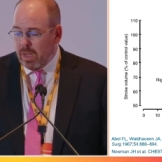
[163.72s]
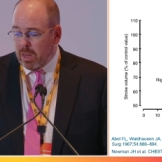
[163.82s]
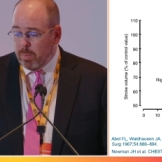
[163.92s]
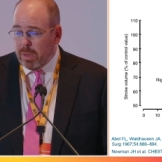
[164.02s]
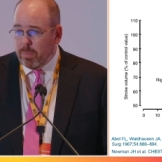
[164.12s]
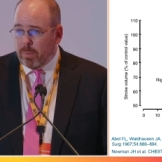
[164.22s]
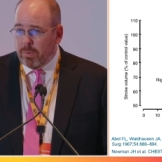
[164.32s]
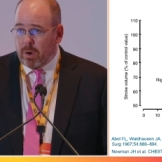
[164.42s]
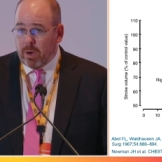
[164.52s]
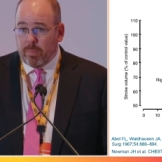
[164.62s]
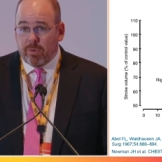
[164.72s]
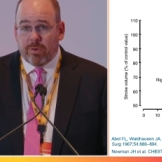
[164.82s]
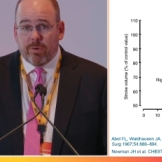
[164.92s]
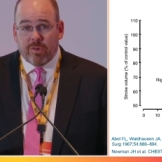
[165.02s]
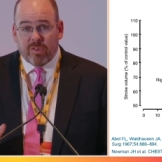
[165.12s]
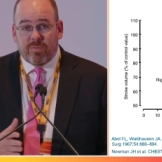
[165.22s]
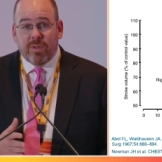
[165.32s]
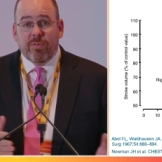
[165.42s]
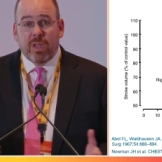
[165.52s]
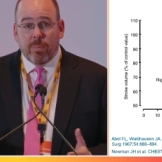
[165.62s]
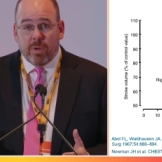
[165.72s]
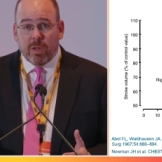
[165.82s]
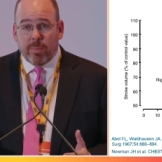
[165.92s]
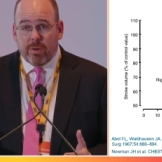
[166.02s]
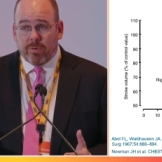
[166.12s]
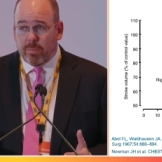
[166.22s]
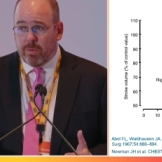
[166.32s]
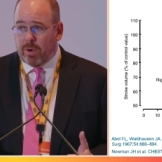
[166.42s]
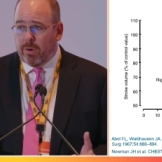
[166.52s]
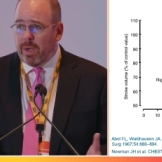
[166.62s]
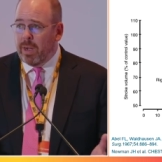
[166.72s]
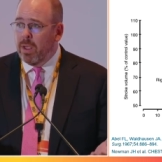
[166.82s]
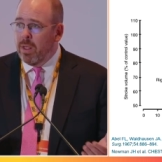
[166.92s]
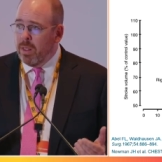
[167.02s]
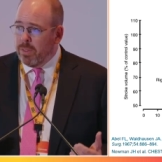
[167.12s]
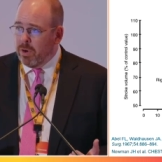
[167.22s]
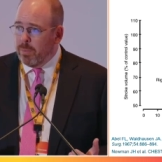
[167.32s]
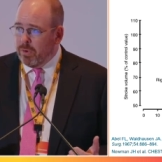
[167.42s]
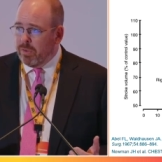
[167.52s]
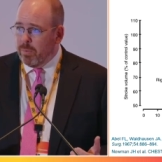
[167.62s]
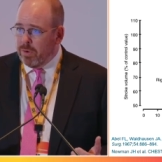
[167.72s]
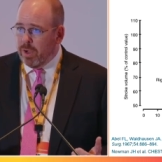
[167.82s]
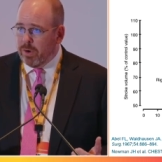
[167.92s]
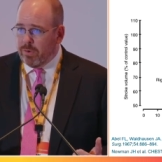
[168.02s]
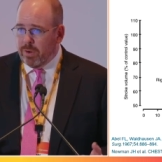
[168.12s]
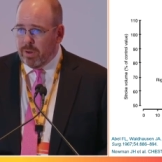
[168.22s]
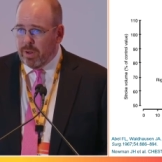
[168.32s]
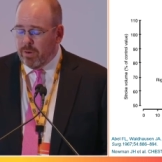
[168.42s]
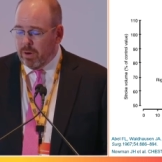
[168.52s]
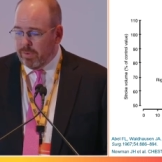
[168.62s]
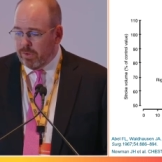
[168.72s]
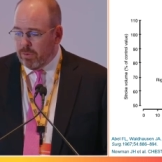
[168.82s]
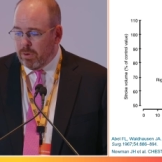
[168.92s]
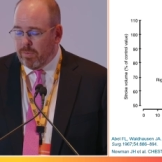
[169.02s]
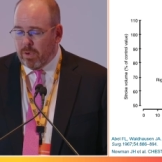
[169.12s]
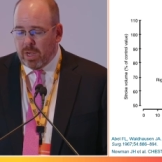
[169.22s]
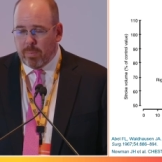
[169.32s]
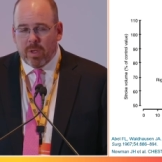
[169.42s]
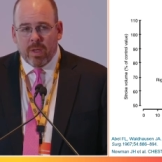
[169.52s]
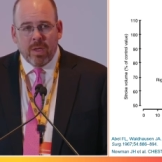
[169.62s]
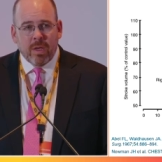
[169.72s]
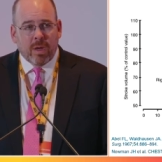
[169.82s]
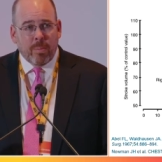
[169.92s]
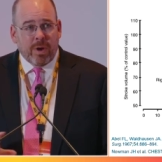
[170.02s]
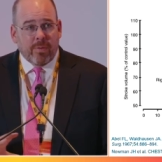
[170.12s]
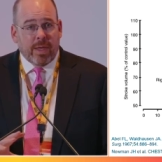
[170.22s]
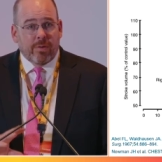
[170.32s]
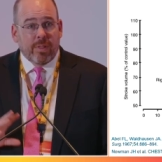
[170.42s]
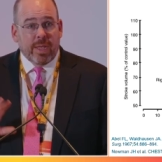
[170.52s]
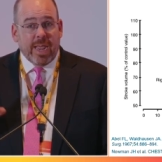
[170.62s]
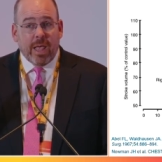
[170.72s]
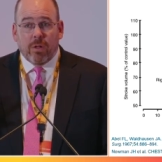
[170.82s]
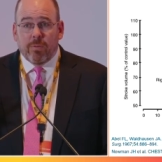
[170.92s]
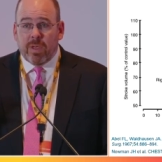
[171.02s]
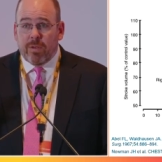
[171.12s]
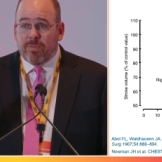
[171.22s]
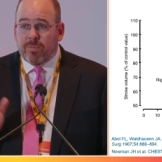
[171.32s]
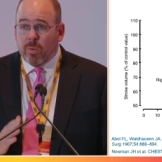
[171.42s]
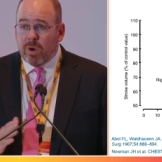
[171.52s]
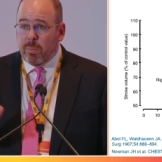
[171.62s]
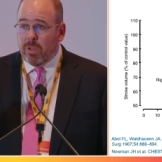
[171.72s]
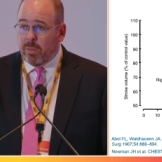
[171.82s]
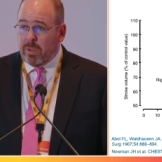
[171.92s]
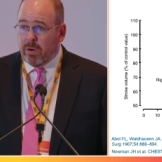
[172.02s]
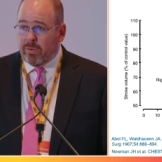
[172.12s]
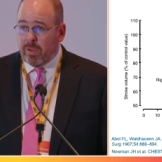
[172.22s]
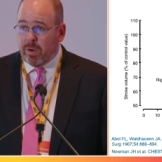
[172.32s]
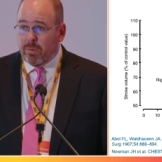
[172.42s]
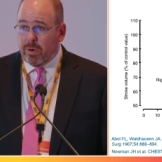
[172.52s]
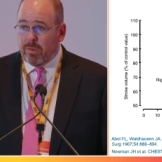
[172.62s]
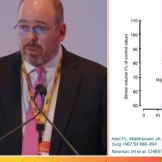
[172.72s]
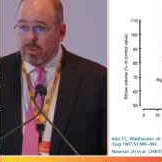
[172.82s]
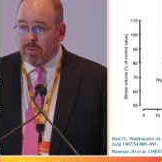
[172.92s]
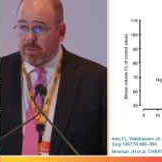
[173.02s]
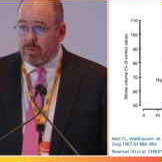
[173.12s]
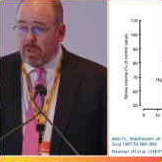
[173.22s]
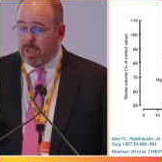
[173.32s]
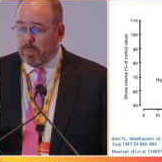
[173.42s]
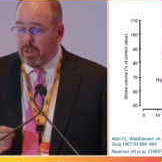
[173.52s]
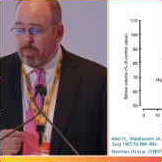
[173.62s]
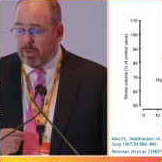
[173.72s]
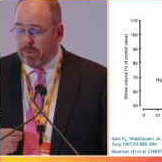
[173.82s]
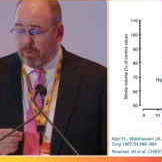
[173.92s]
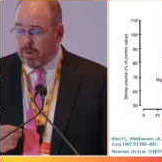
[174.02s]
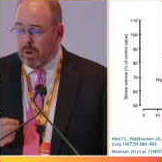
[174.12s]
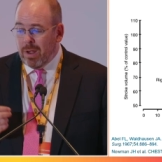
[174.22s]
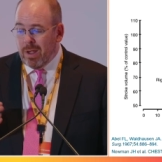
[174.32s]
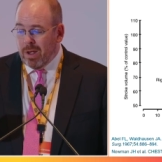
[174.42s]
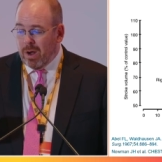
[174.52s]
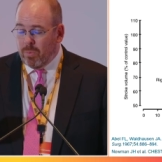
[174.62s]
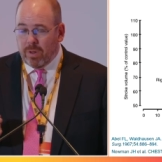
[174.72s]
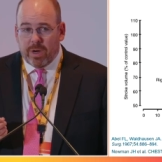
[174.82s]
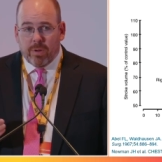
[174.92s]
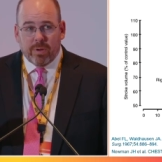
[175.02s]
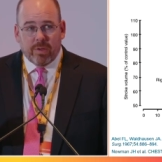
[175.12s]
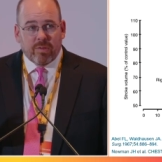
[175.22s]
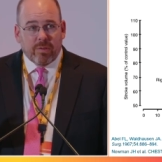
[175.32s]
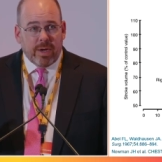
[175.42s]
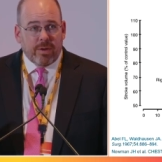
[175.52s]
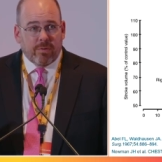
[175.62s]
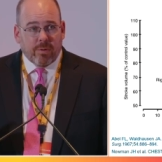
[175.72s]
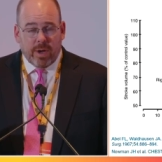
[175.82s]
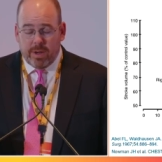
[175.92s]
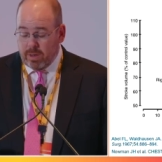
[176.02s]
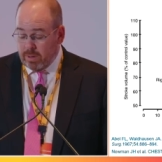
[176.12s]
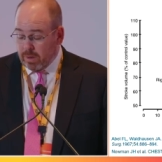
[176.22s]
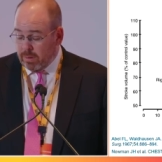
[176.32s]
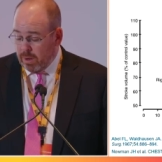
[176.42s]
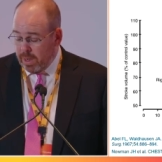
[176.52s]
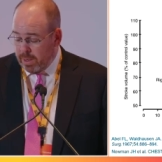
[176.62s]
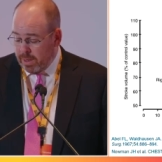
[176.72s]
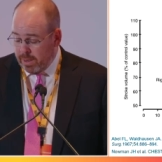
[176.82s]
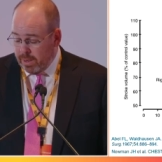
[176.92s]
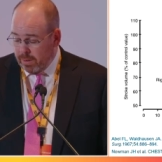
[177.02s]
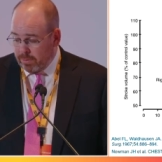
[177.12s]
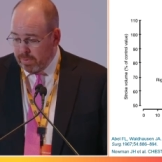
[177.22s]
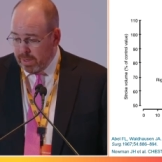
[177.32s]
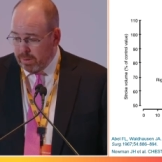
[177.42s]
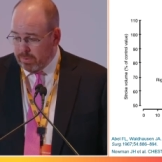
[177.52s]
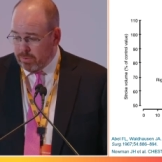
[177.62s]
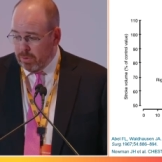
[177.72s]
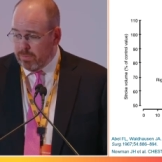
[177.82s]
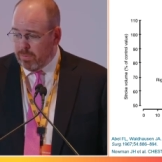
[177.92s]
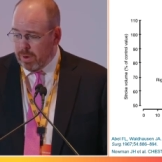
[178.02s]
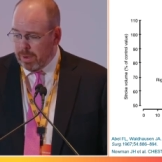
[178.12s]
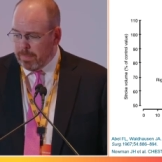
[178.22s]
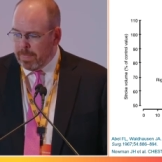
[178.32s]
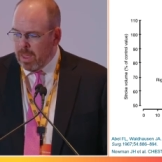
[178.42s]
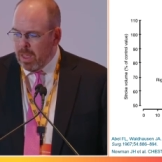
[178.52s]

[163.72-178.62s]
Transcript: in mean pulmonary artery pressure, just 15 millimeters of mercury, 30% reduction in RV stroke volume. Compare that to the LV, 40 millimeters increase in systolic blood pressure, uh, really only a slight decline, decline in LV stroke volume.